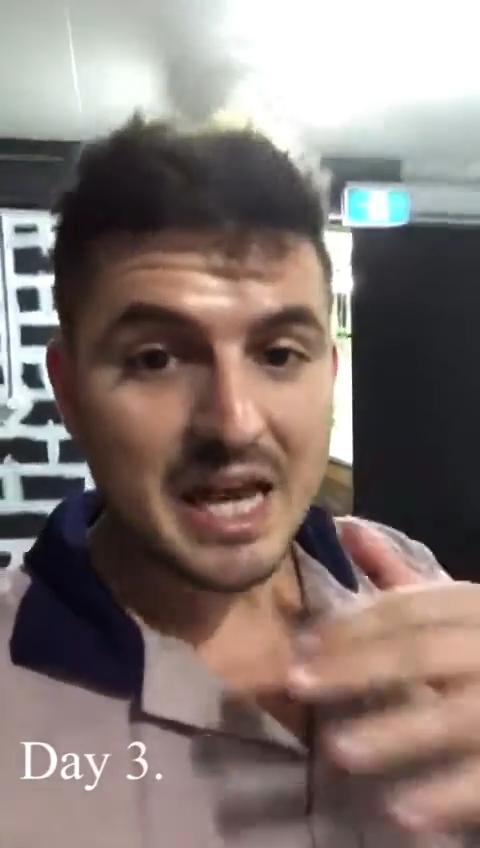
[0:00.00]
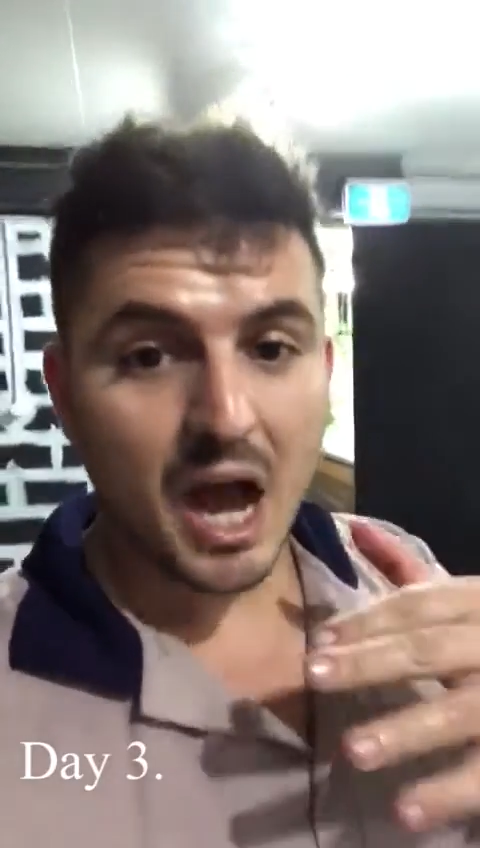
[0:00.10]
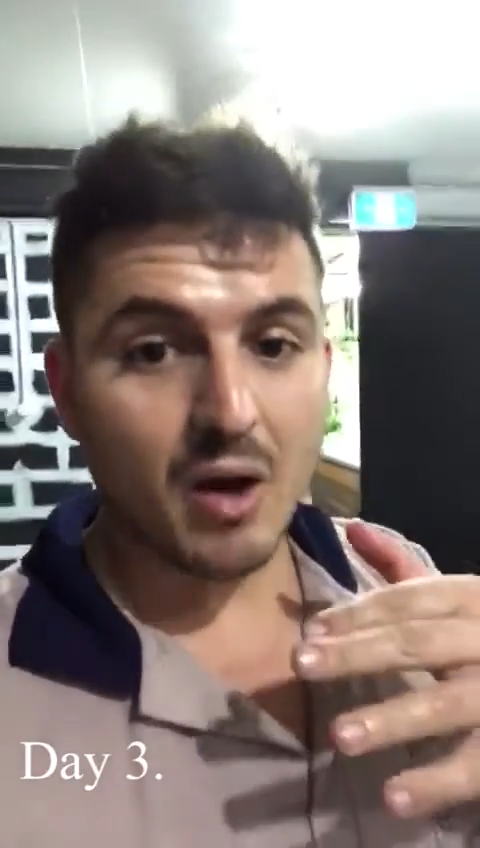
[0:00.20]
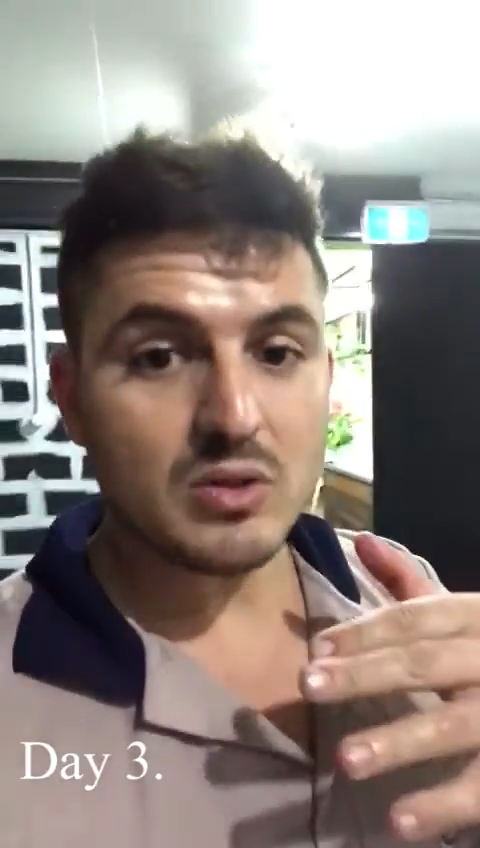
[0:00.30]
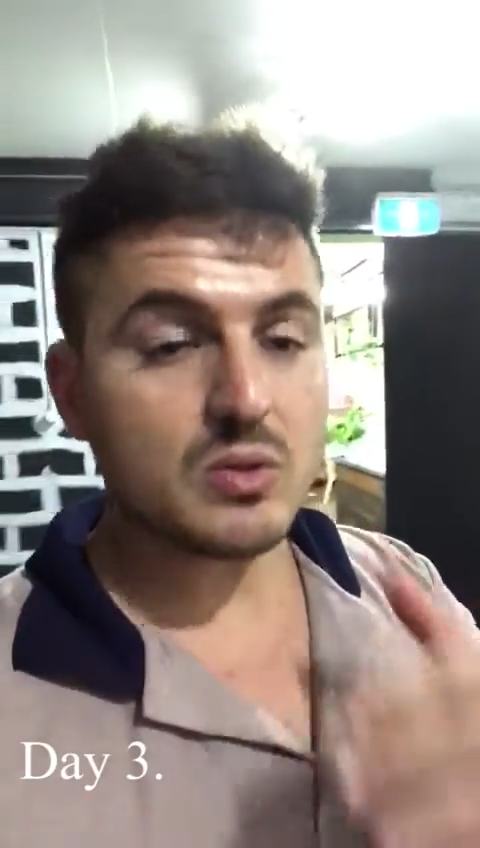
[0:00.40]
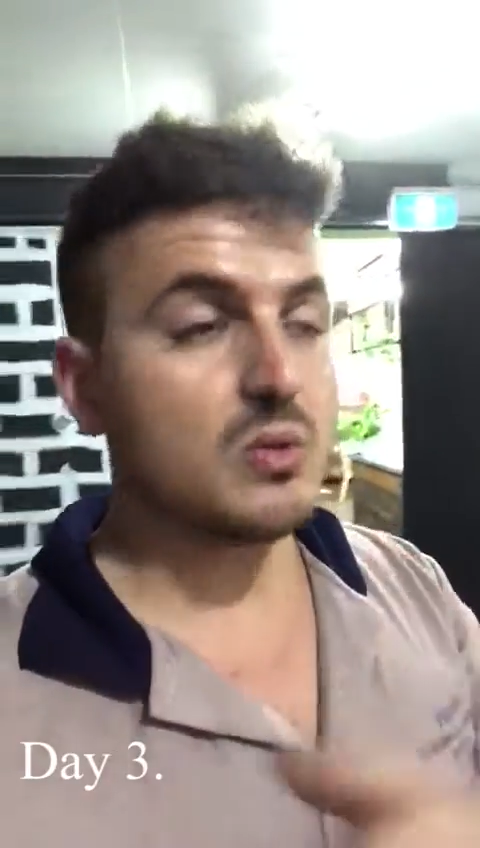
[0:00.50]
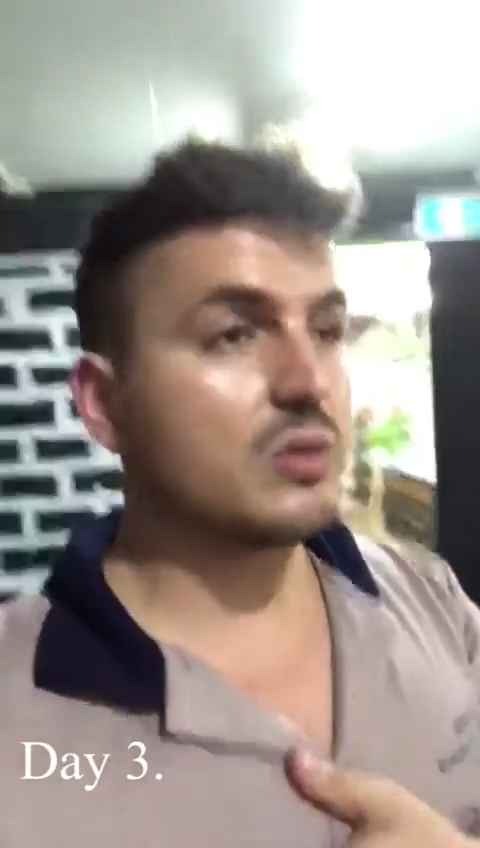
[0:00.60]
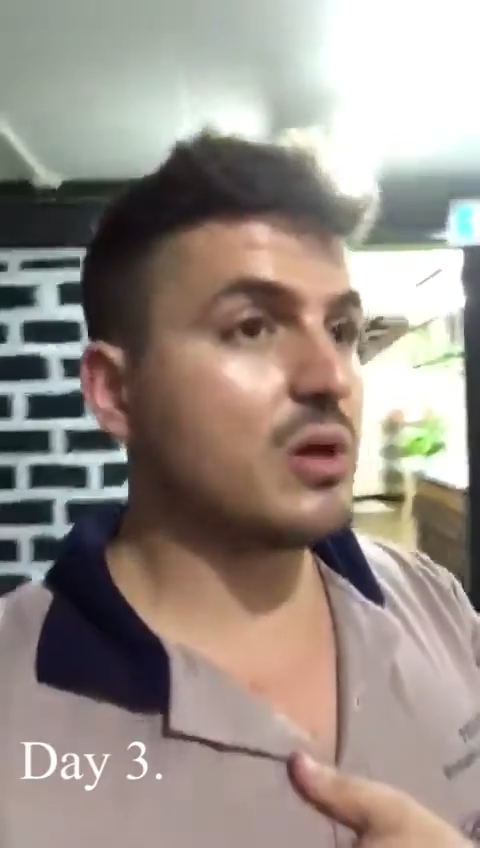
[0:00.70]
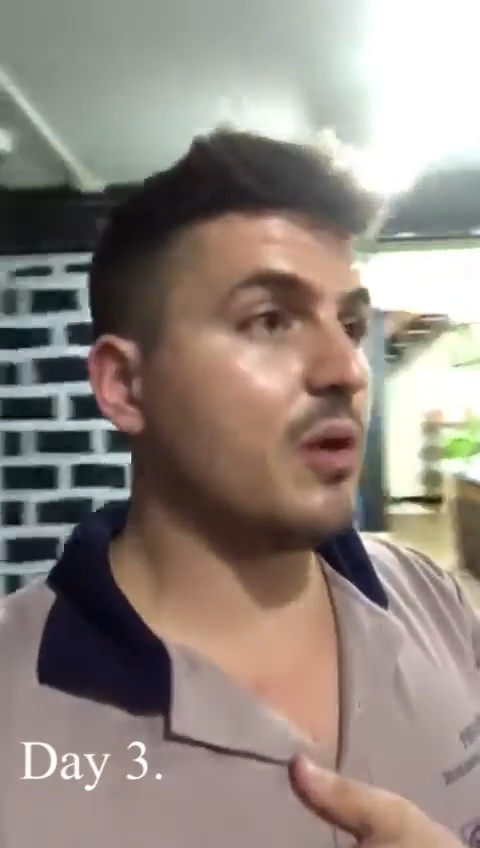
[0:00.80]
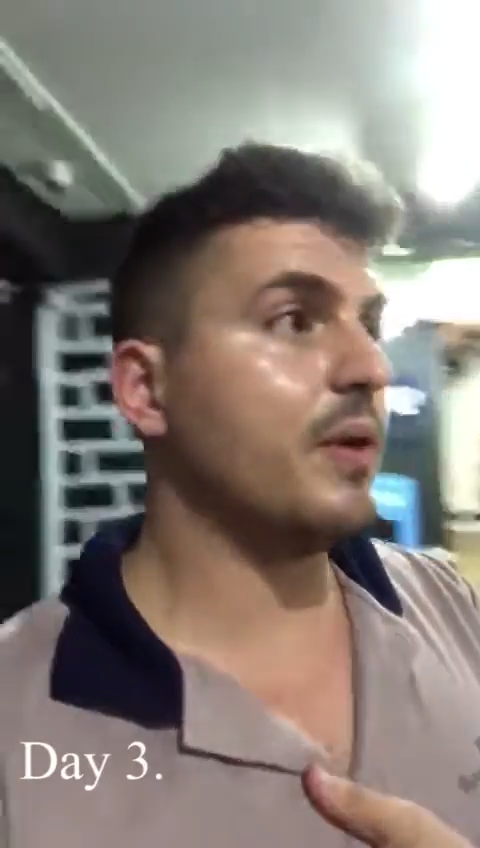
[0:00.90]
how it's all
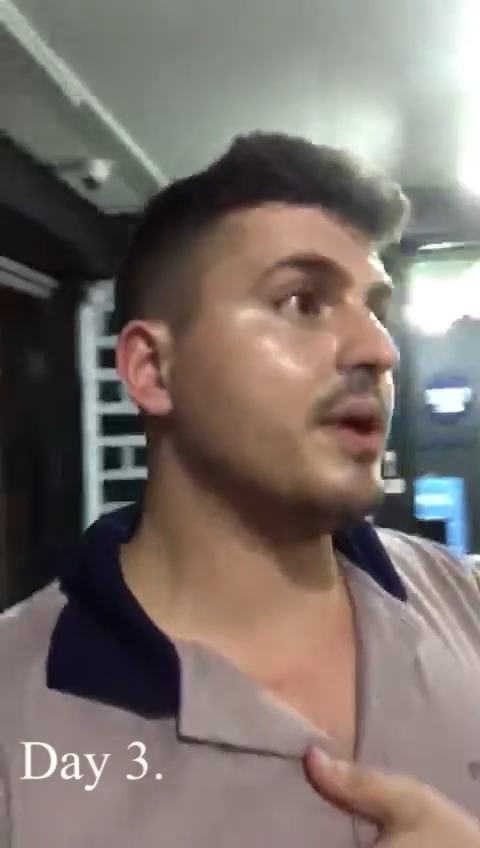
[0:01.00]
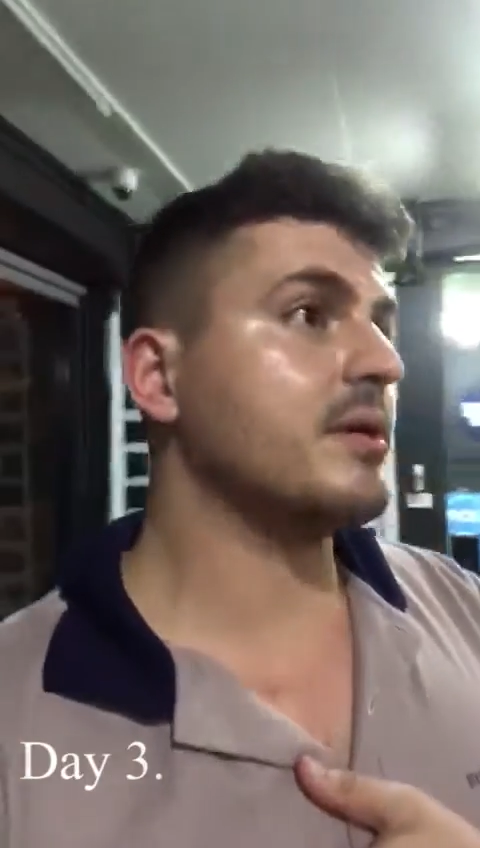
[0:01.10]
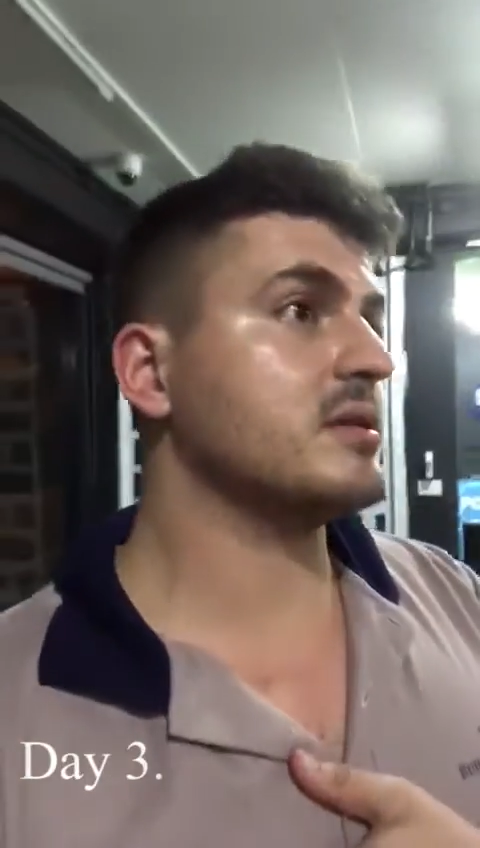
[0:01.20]
going,